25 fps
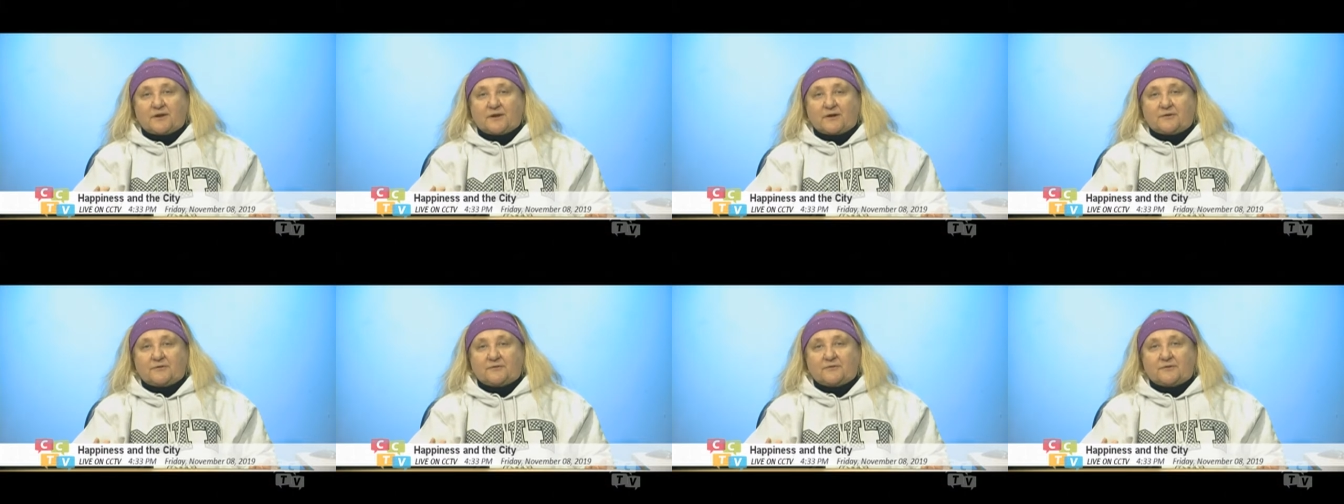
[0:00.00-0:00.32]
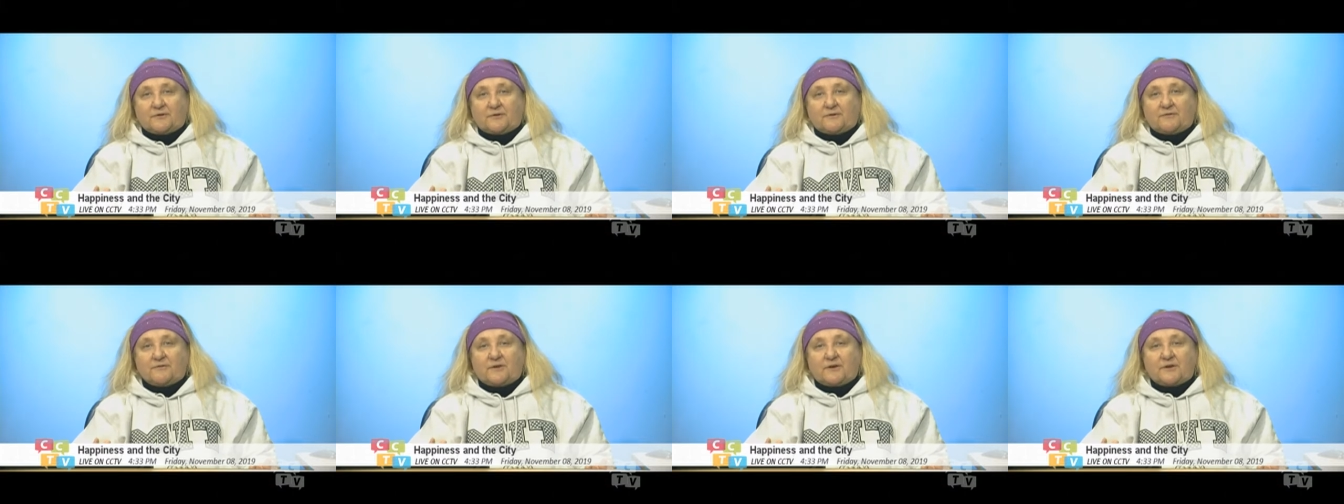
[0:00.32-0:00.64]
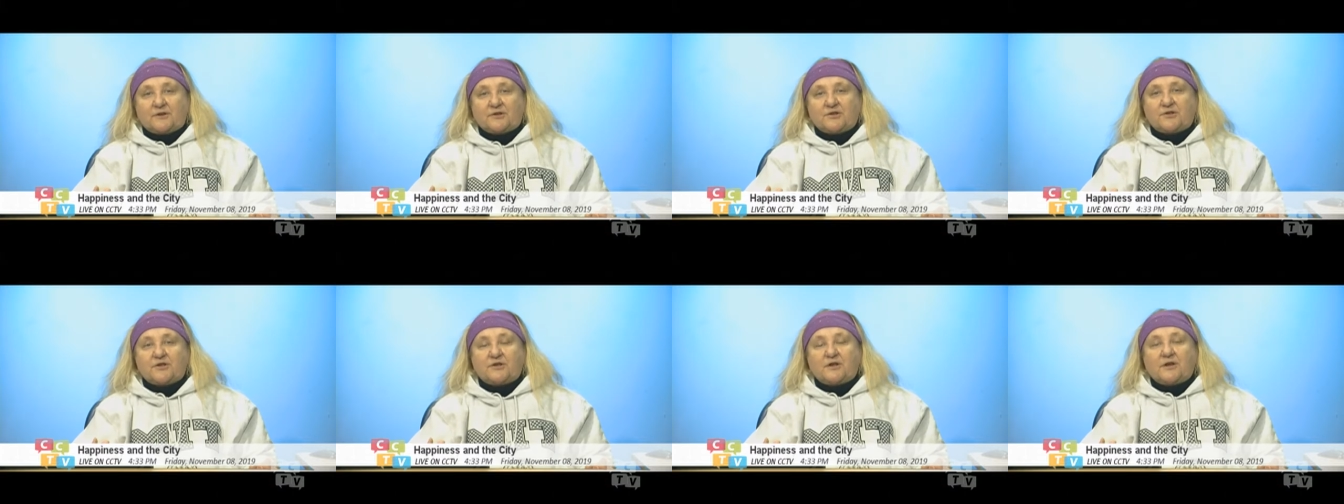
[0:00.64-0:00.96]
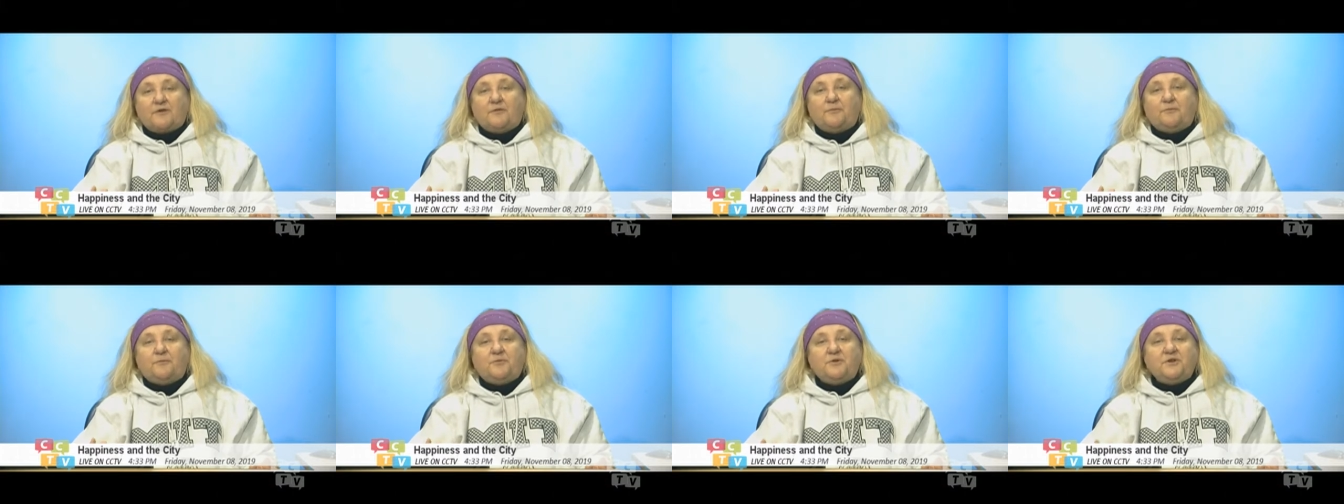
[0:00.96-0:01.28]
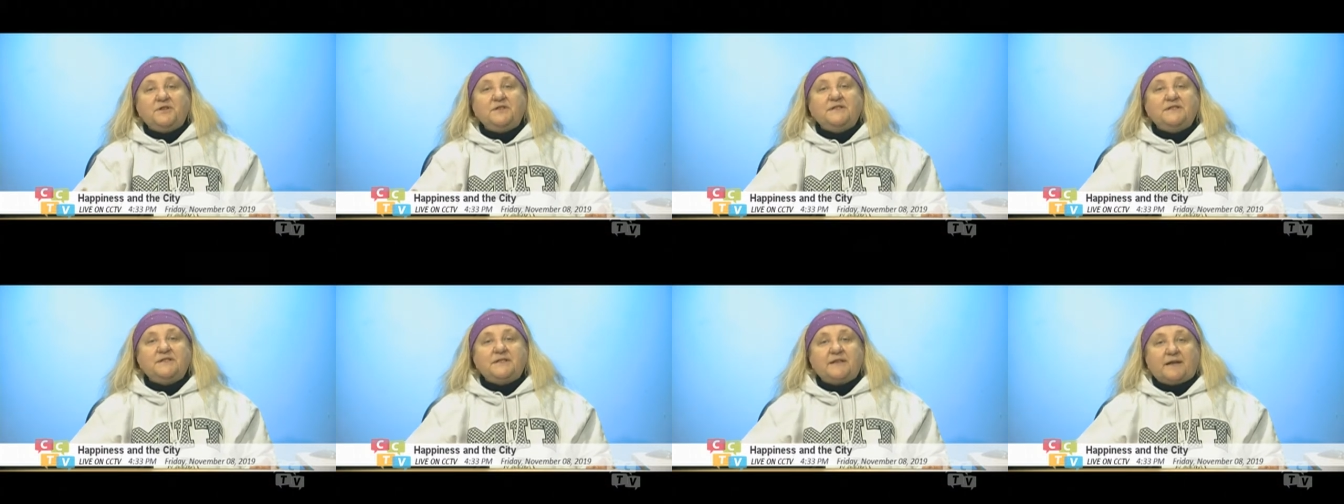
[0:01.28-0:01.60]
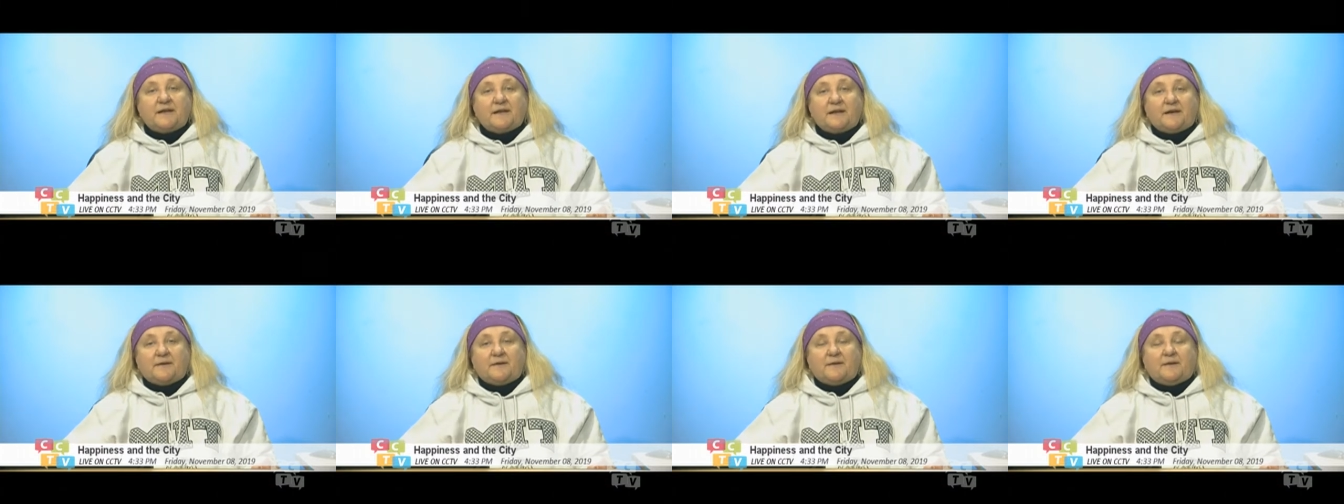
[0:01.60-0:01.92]
of the invention of
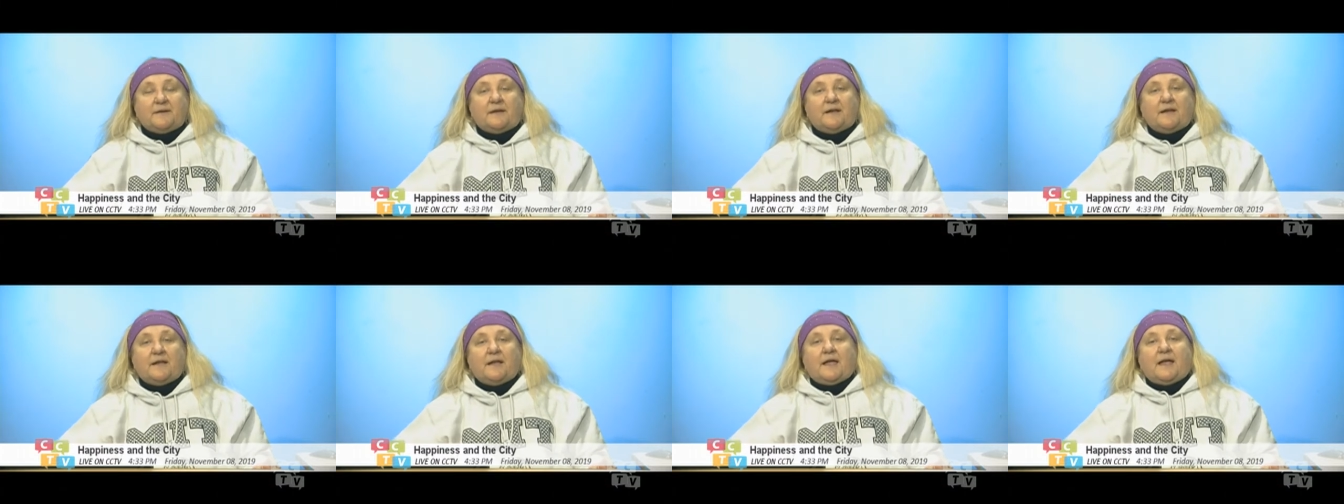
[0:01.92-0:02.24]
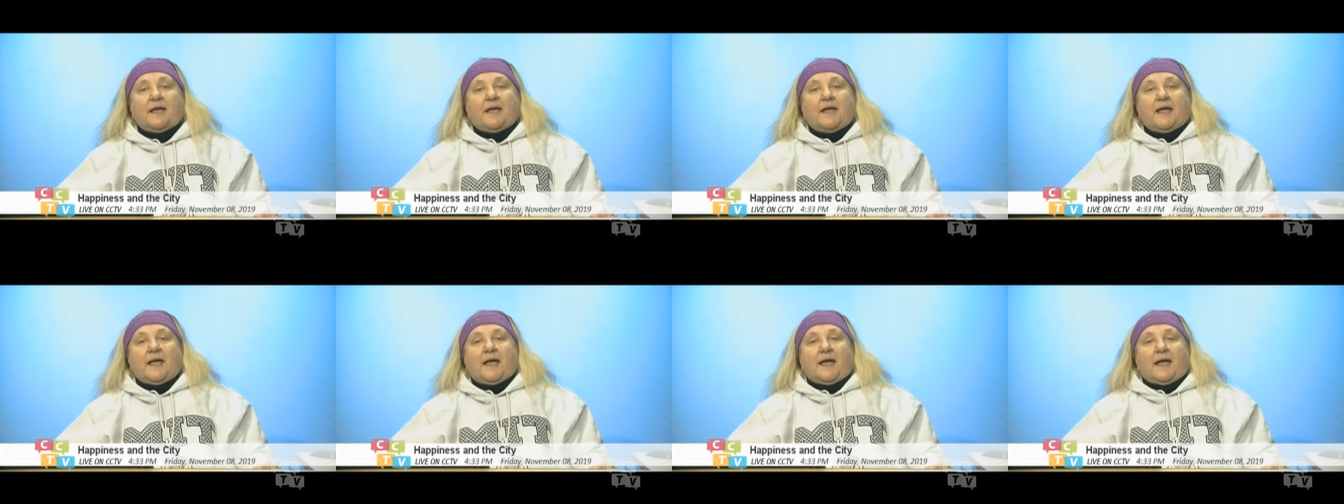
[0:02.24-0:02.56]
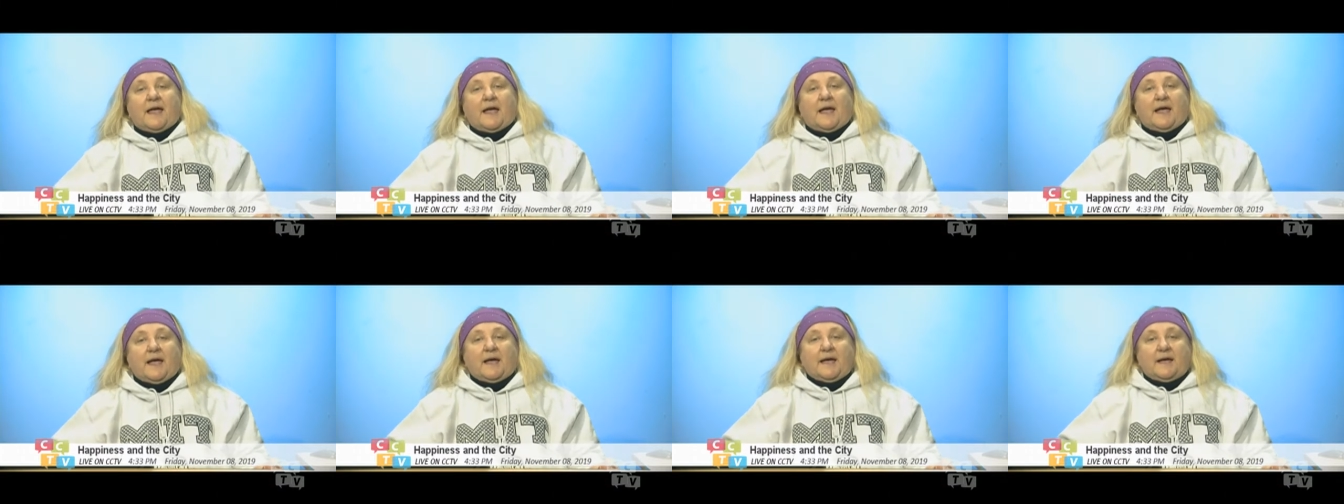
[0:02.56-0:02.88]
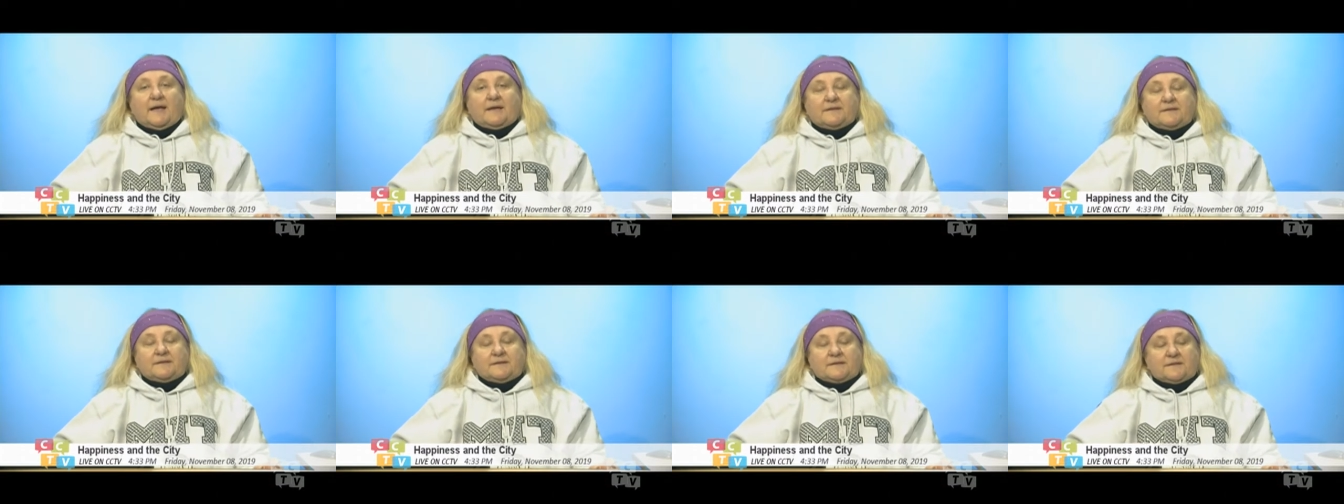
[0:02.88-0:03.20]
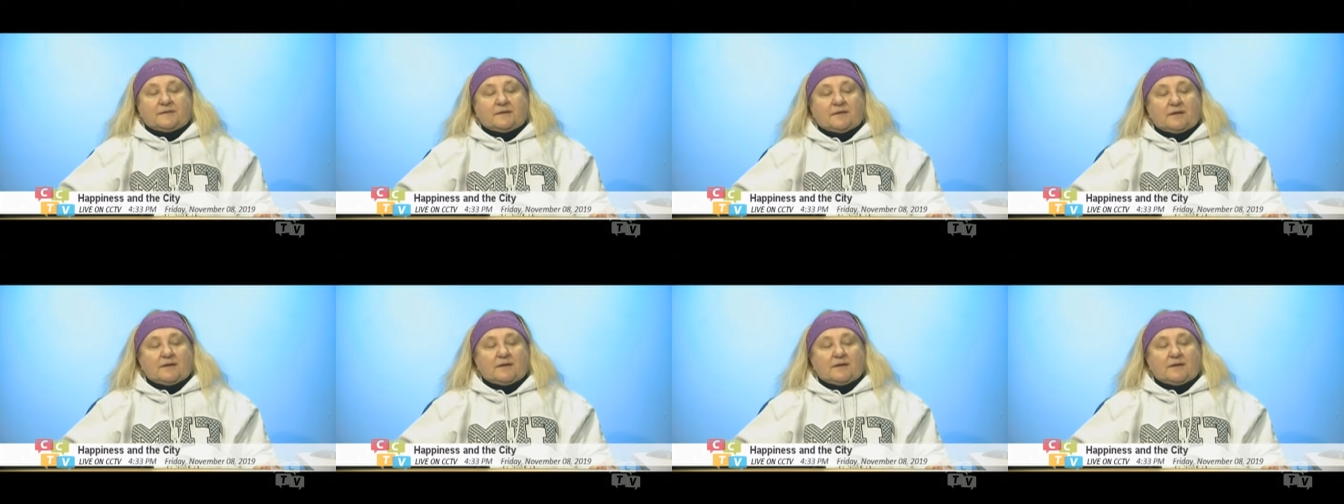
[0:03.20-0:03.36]
printing. And